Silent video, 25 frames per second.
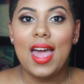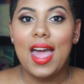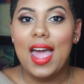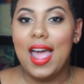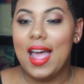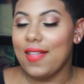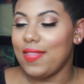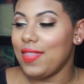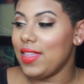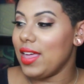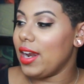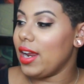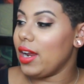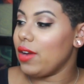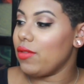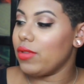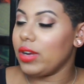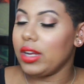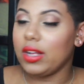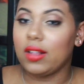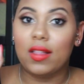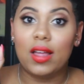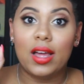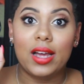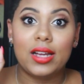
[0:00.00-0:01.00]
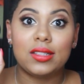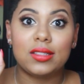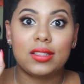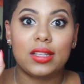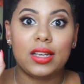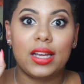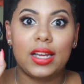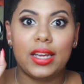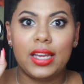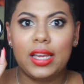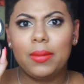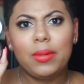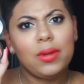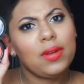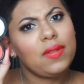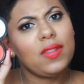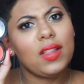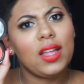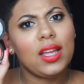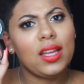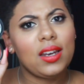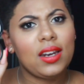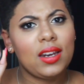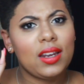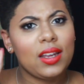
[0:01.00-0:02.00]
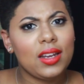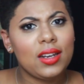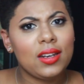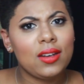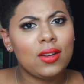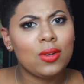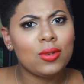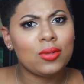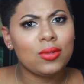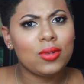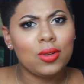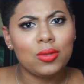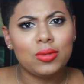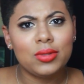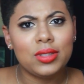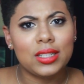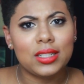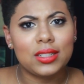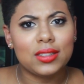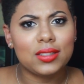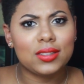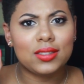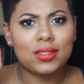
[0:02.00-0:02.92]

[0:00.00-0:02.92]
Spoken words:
and then I realized, like, I can't believe that I don't own this.